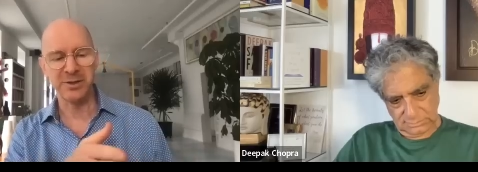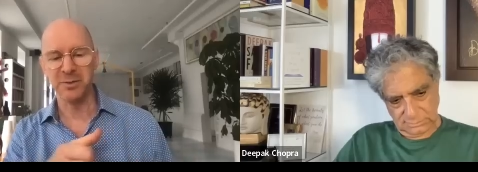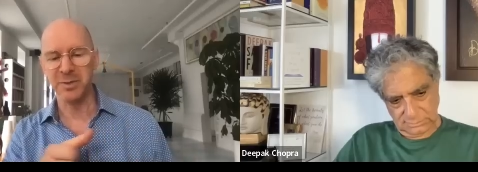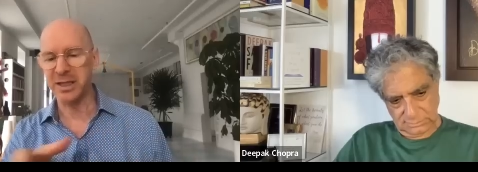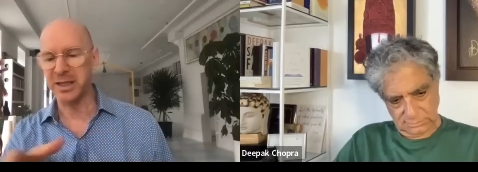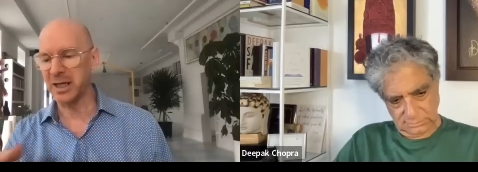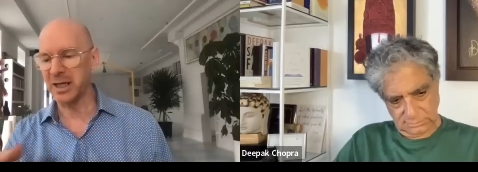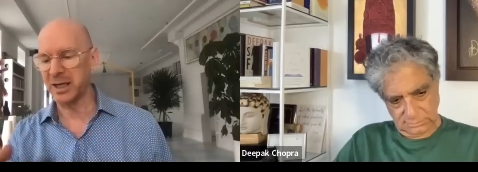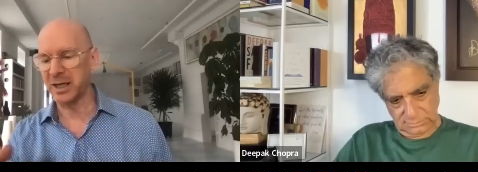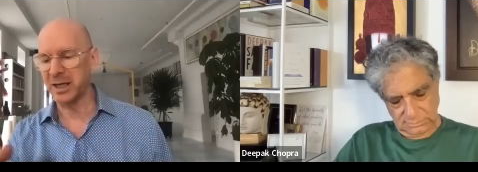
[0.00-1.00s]
Speaker 1: in so many
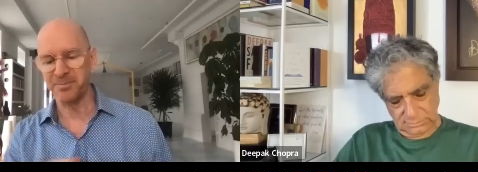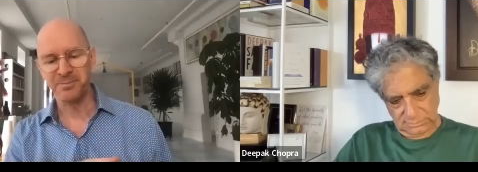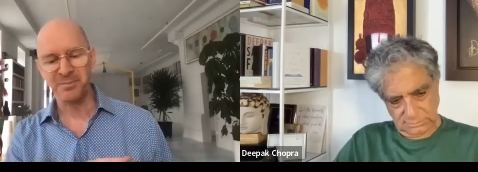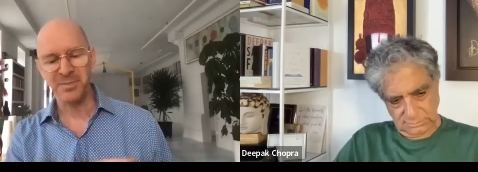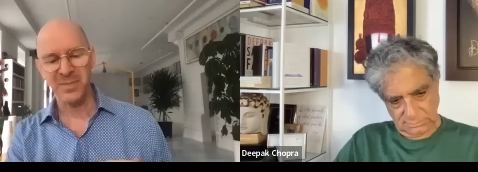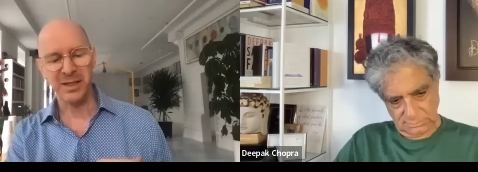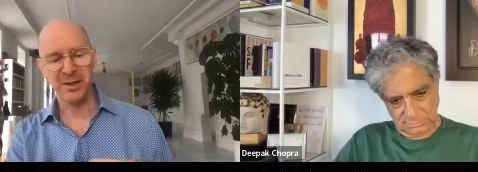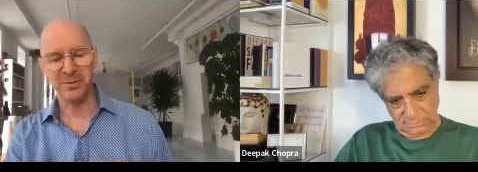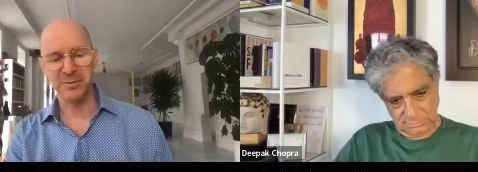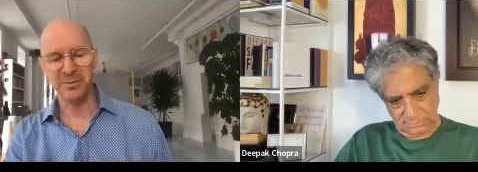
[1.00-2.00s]
you
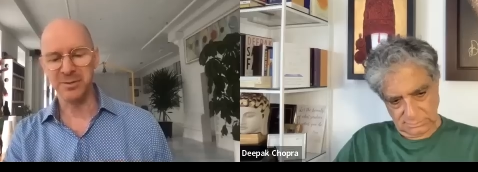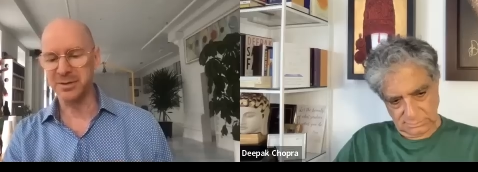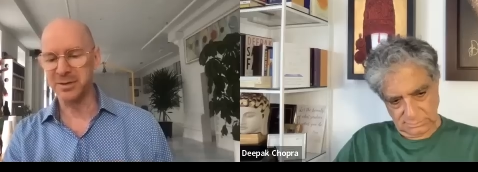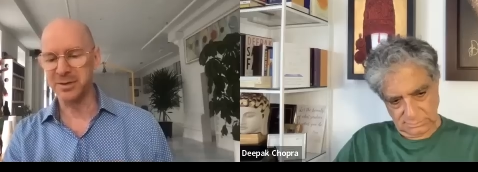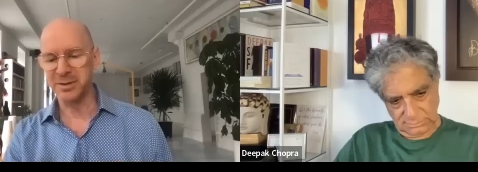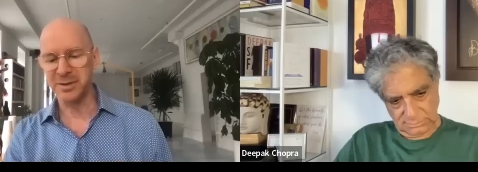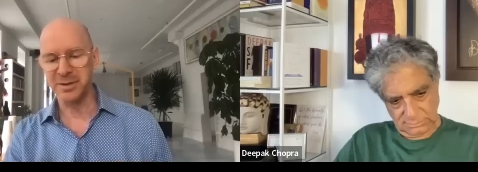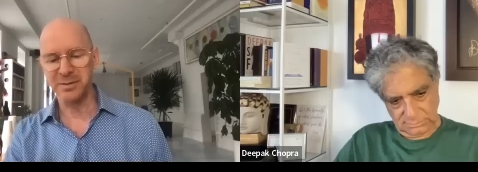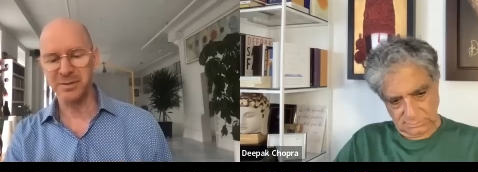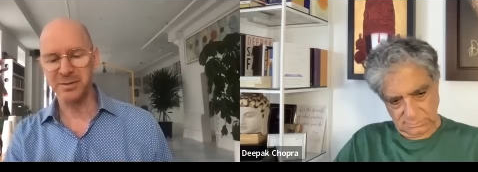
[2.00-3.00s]
know,
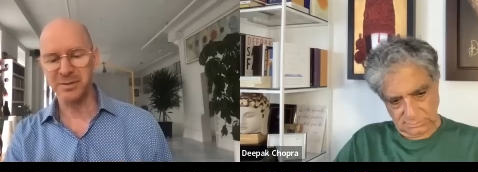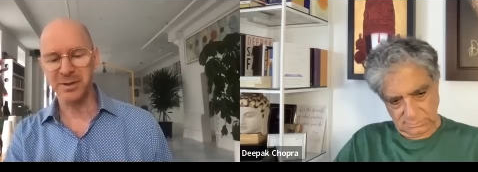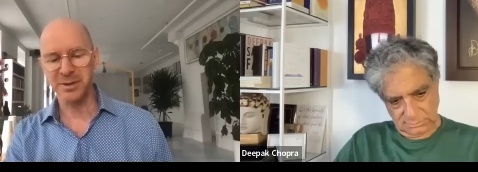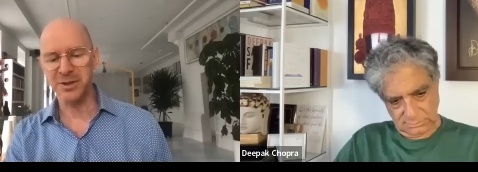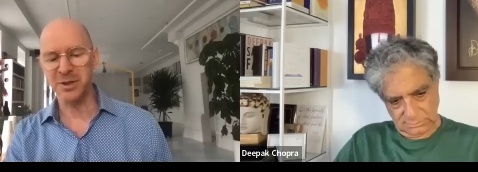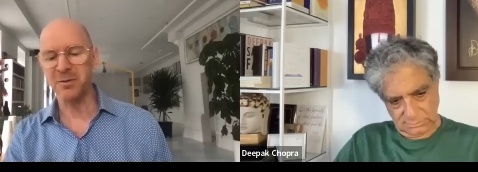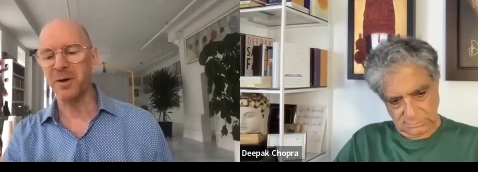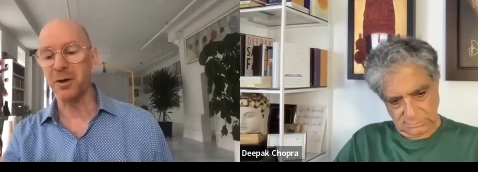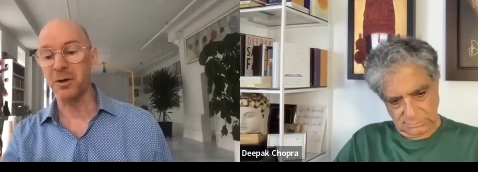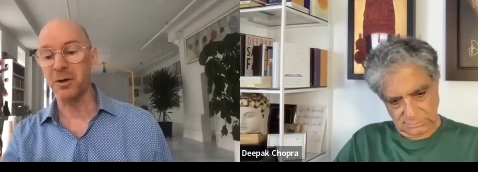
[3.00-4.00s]
they're so
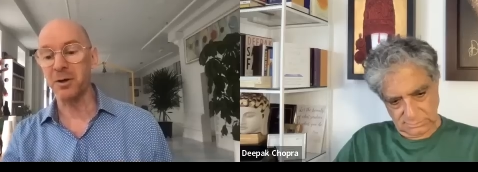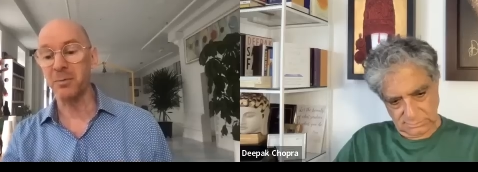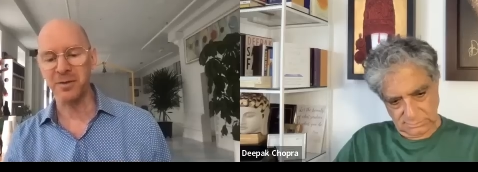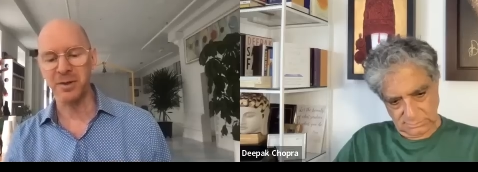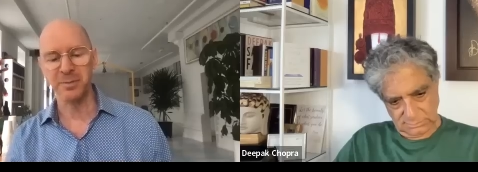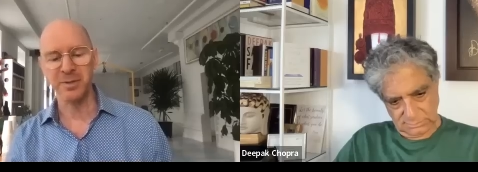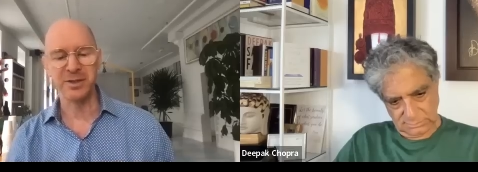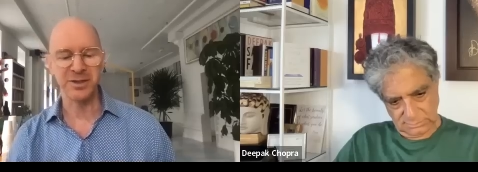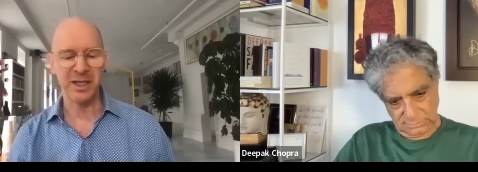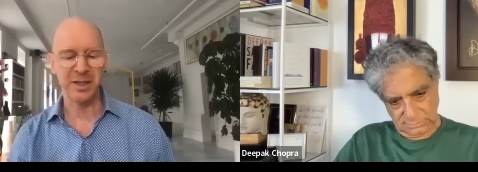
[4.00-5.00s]
far away from, you
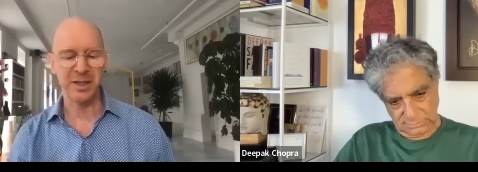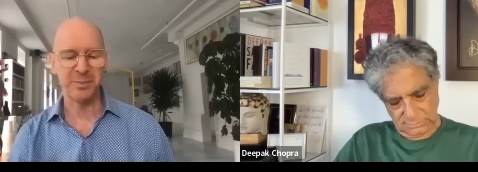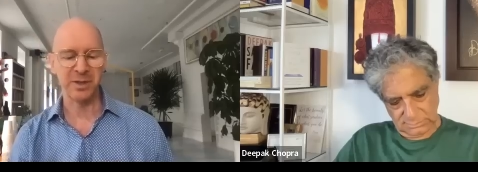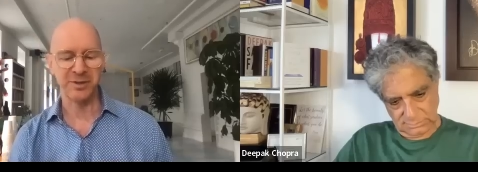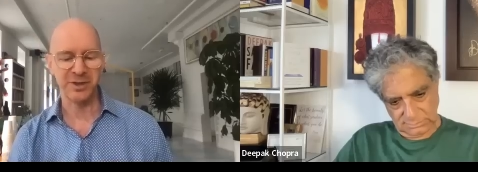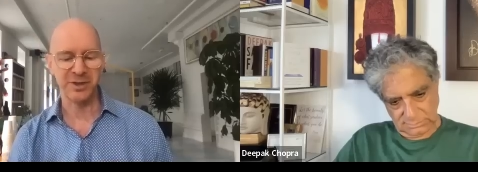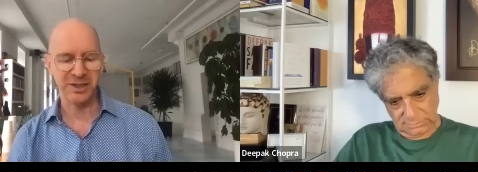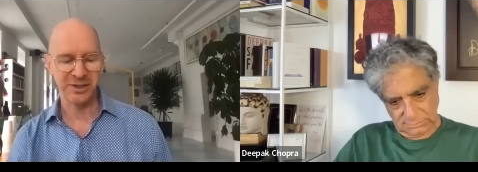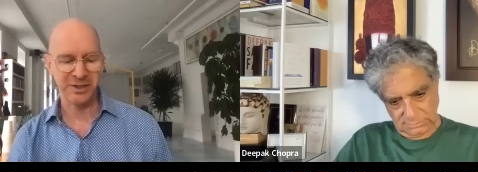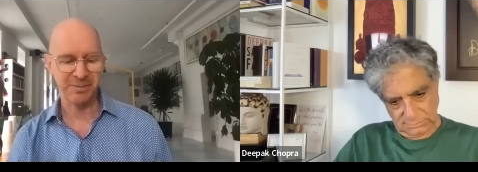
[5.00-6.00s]
could say, pure
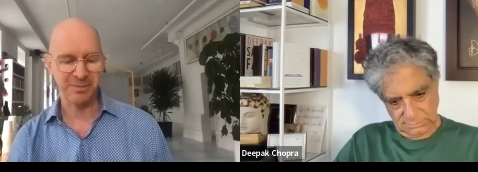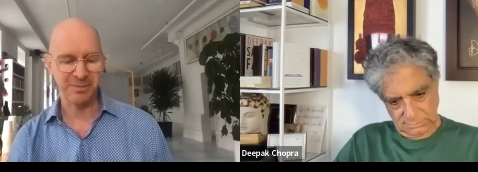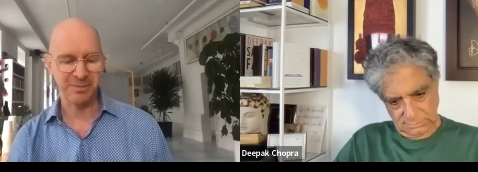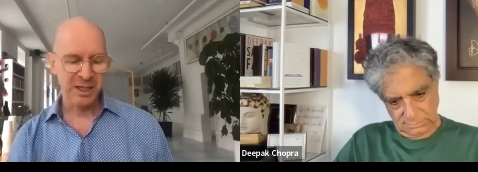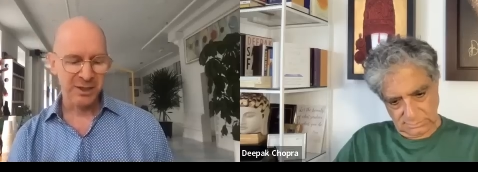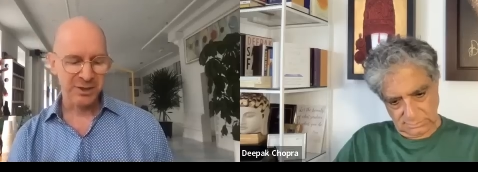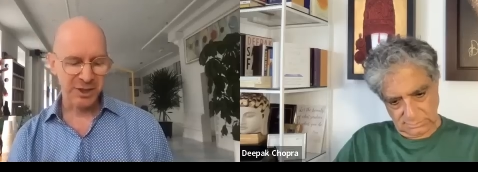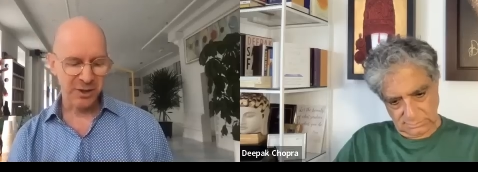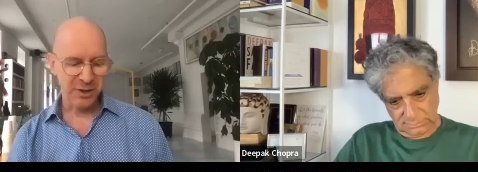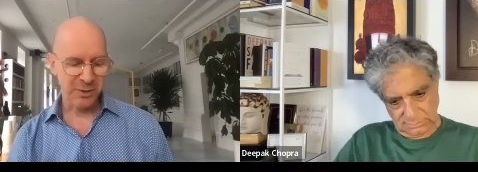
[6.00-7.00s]
consciousness.
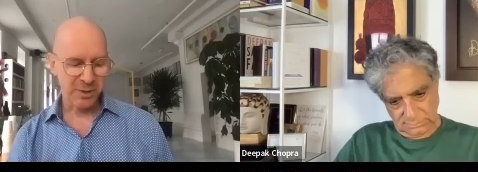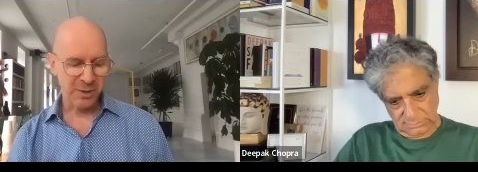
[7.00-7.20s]
So